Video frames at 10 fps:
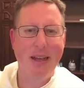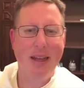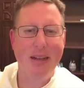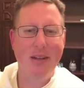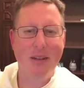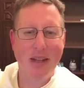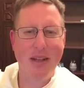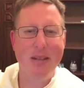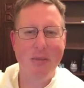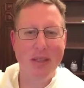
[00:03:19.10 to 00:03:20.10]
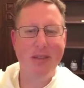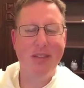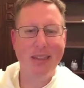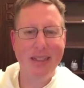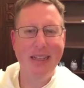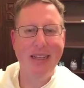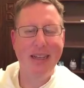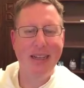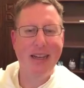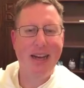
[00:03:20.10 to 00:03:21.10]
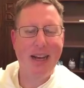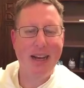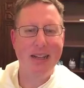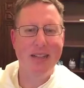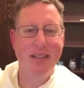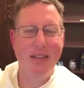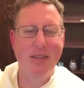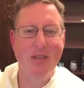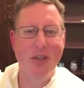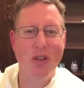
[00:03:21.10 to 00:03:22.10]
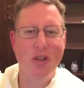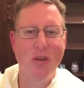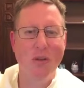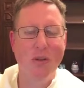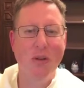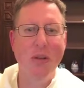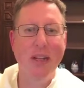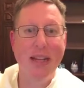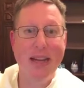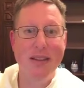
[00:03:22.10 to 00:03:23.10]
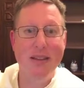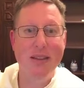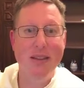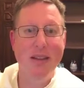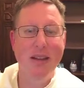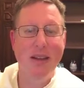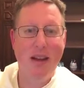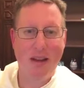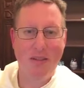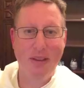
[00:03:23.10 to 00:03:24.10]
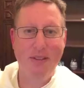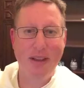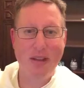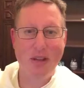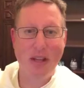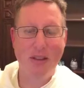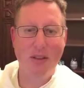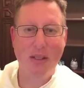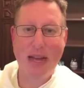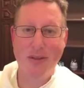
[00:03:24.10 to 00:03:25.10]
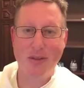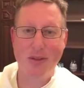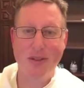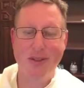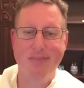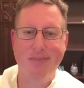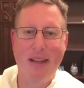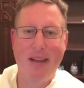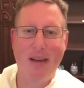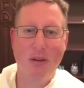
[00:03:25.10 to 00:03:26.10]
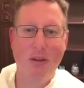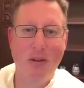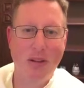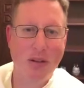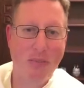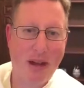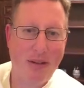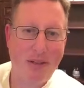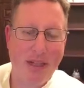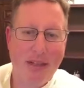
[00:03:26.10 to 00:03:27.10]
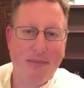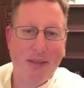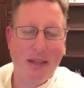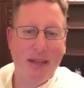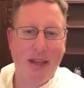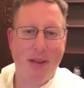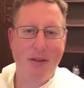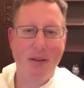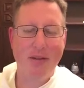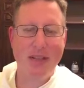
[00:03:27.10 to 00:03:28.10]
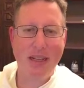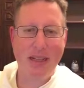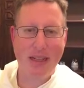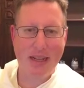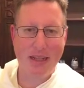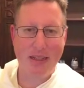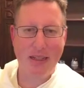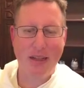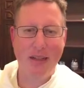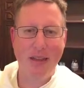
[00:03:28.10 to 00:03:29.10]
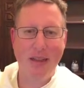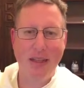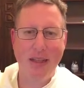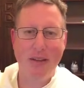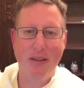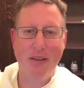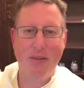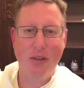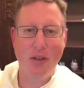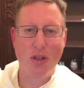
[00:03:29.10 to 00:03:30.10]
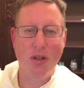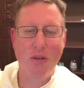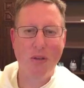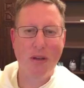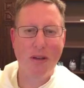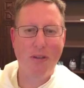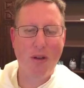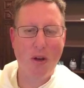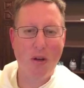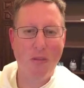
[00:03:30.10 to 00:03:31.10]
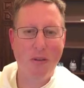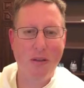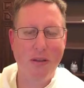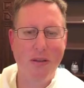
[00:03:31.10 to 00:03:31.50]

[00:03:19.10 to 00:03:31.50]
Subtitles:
and looking specifically at the virtue through the lens of the evangelical councils. We've looked at poverty, and we've seen that the virtue of hope